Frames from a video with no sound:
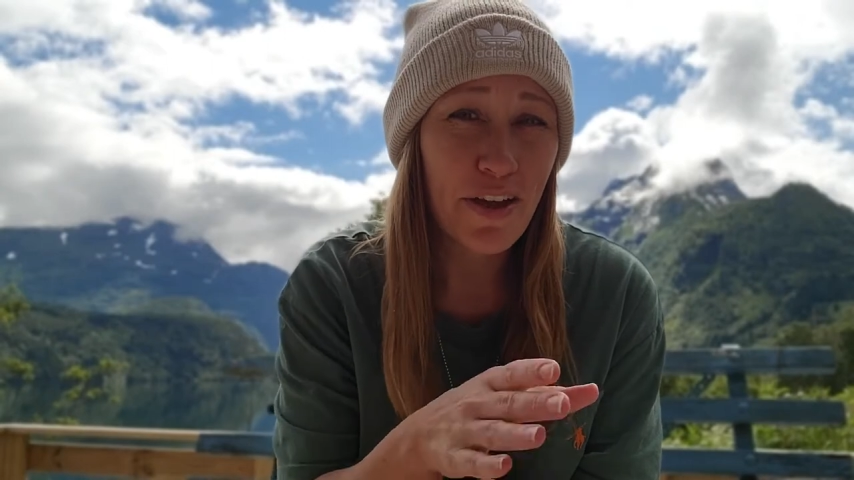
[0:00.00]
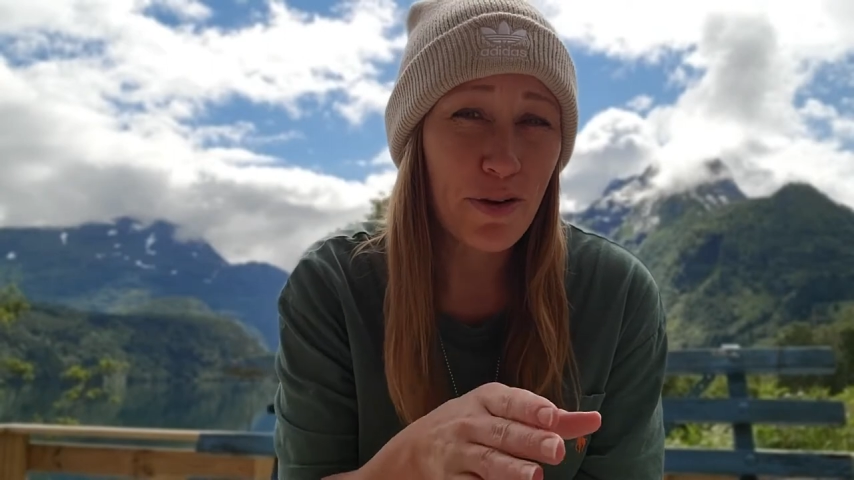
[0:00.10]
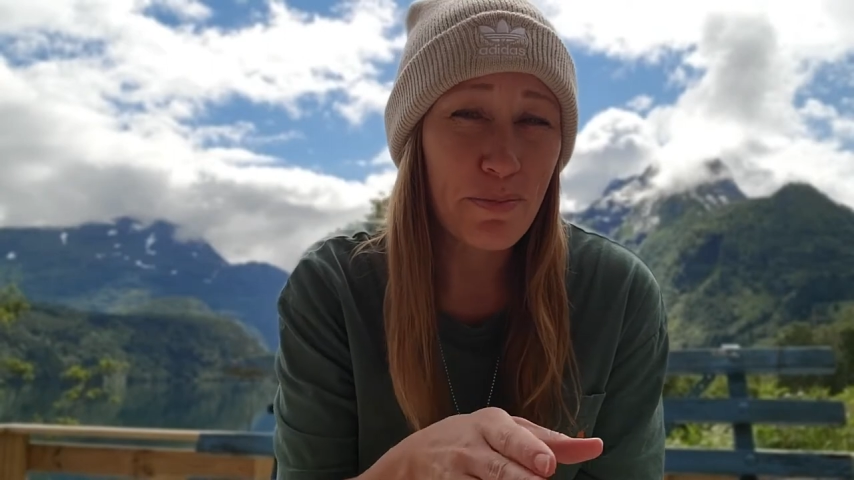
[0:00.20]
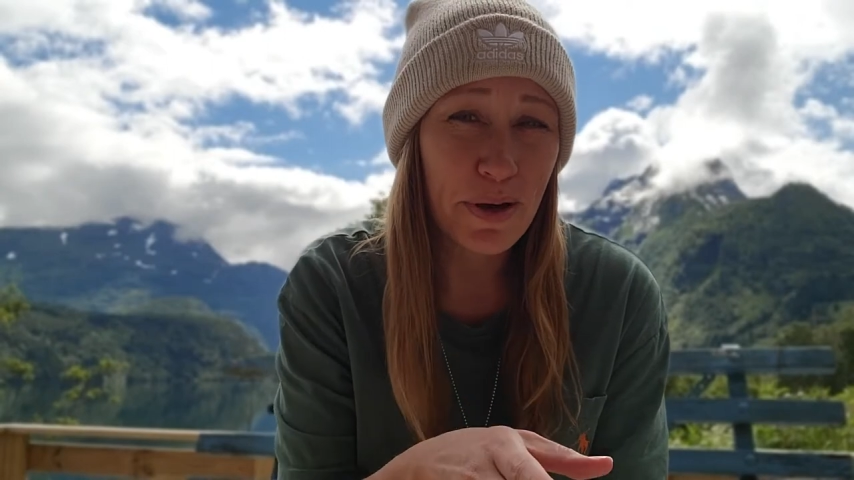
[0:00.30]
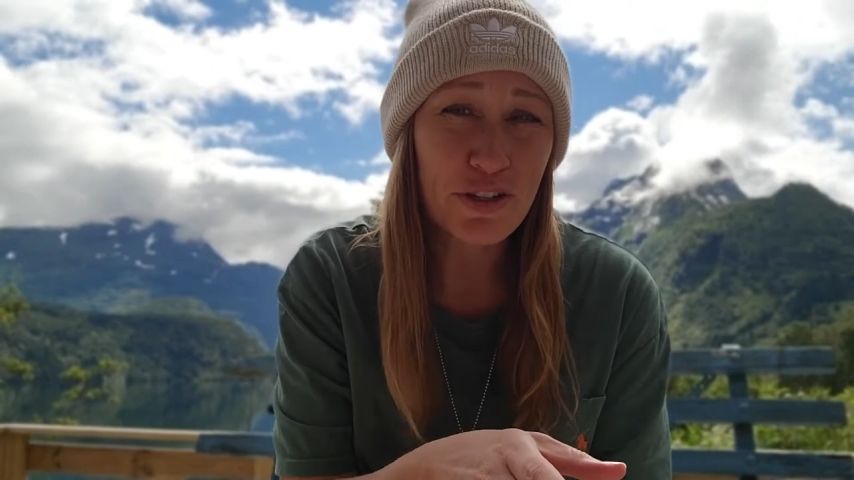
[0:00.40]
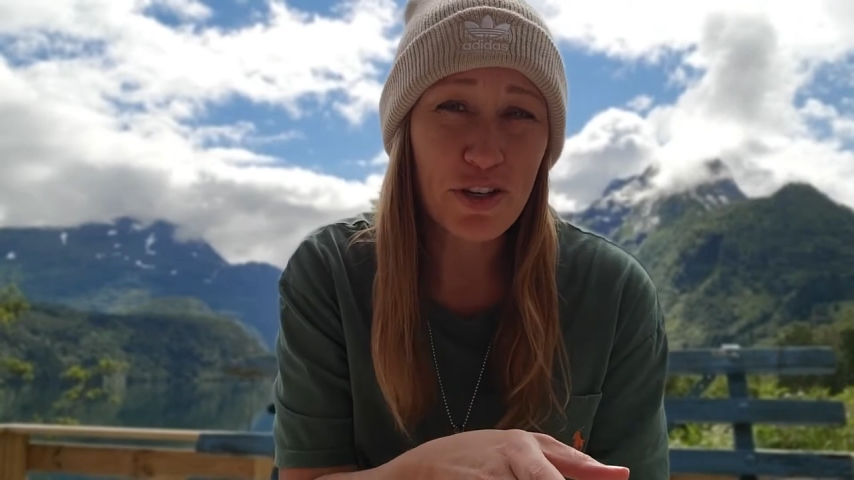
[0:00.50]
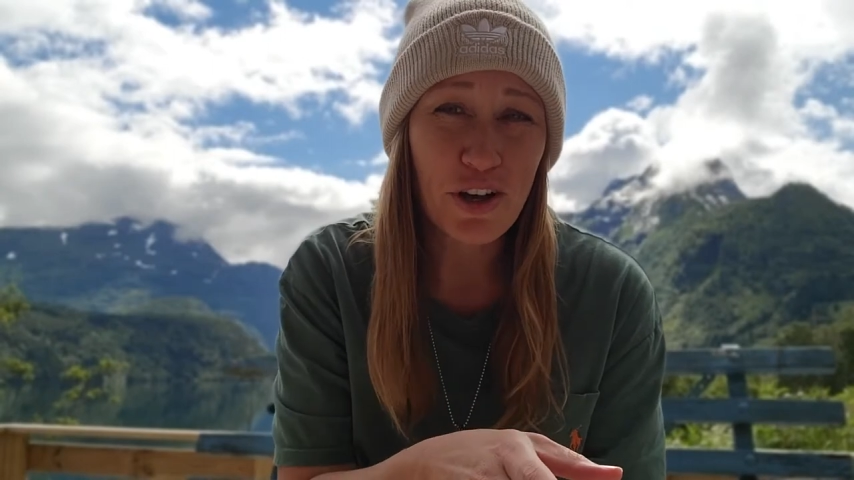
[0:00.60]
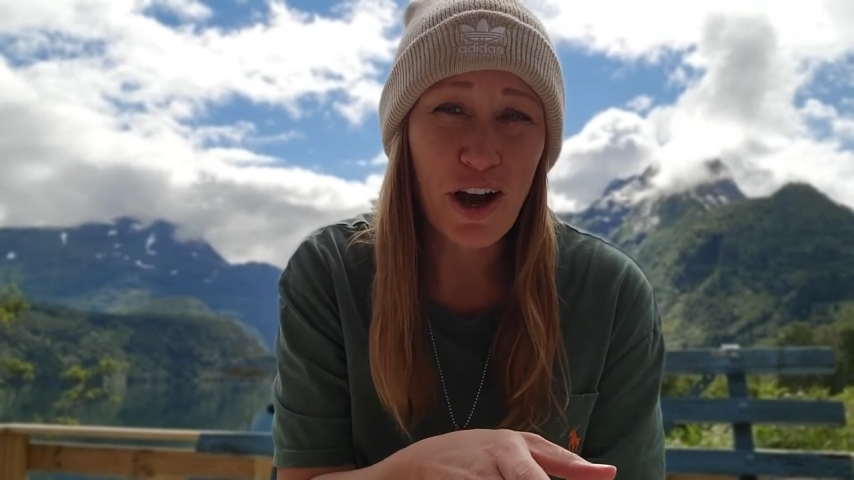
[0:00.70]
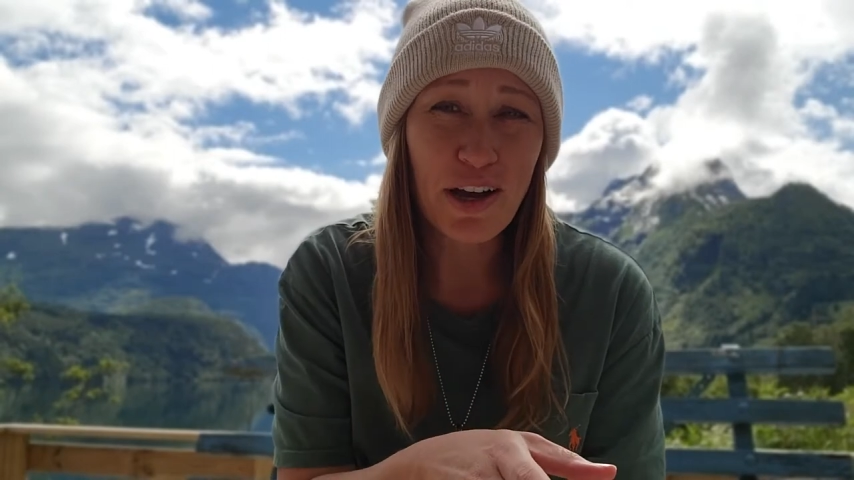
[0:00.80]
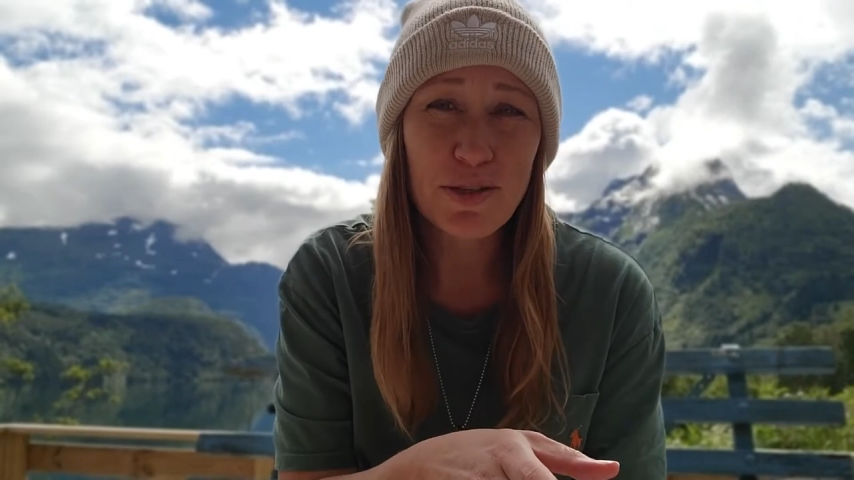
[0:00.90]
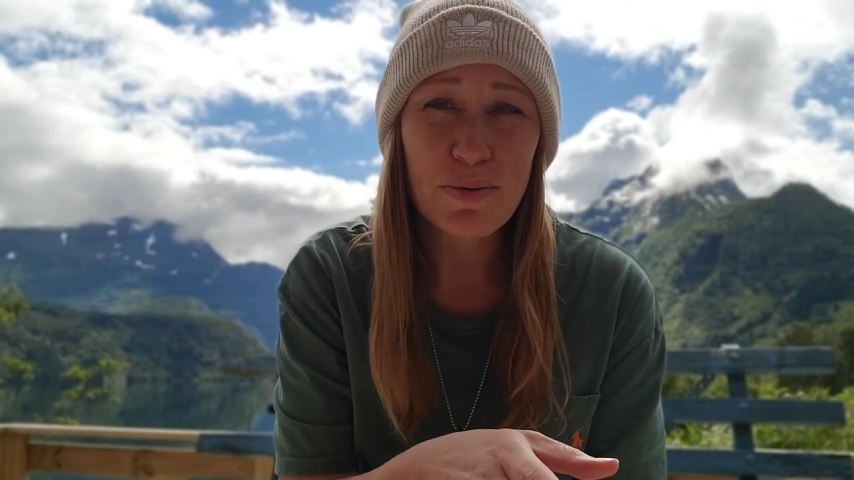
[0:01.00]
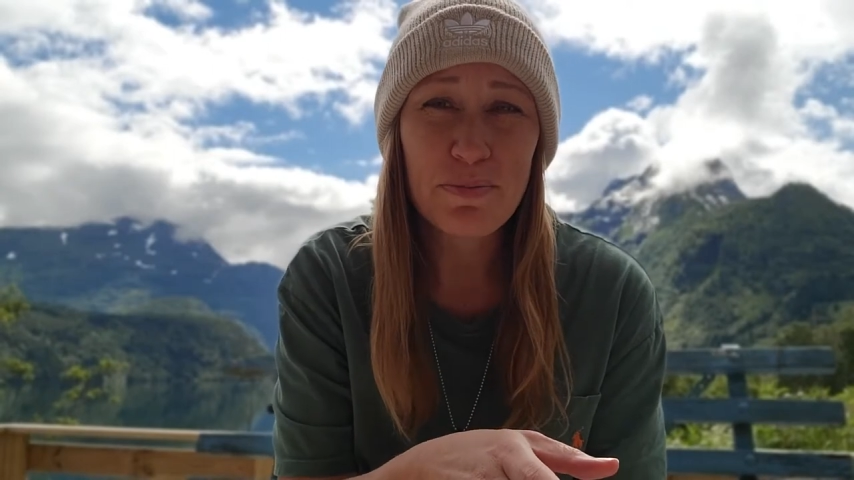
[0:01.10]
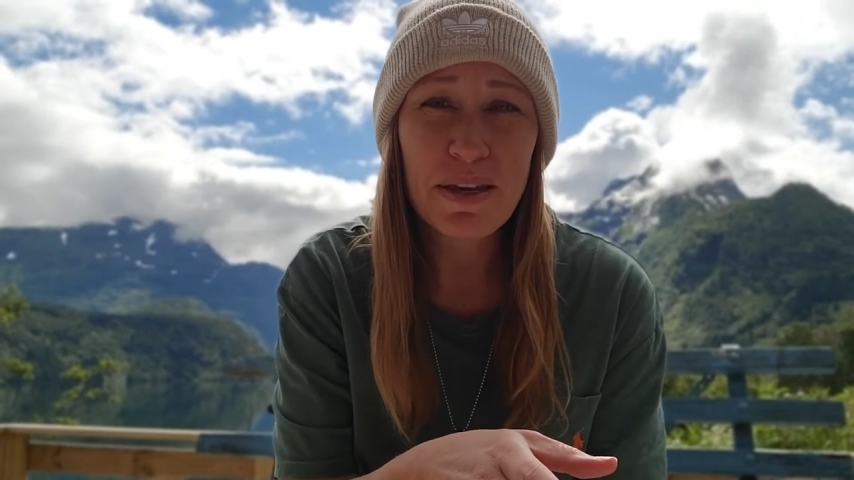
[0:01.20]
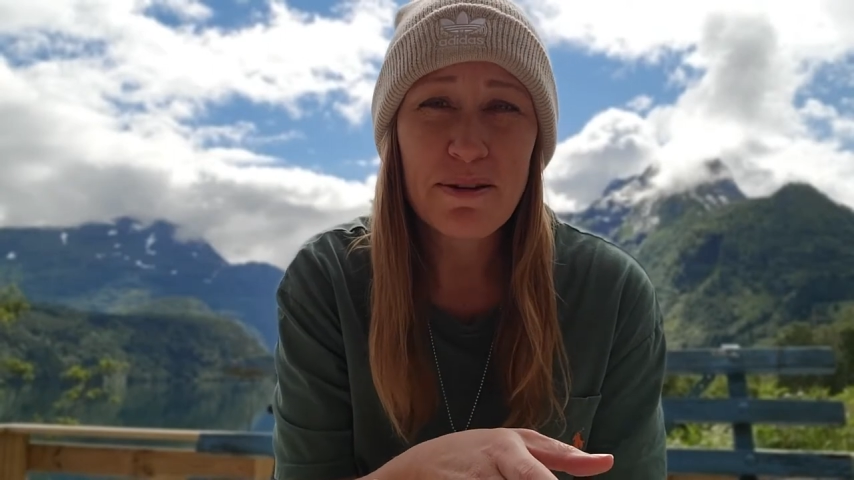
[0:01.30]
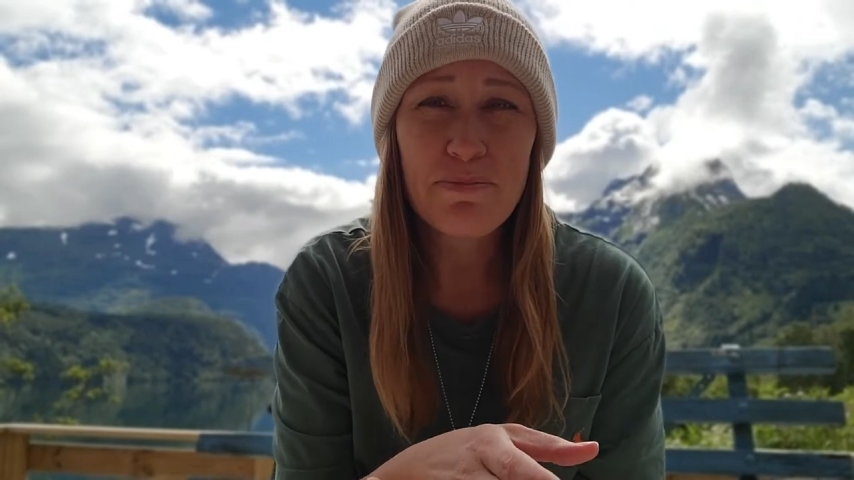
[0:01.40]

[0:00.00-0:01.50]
other budget costs would be,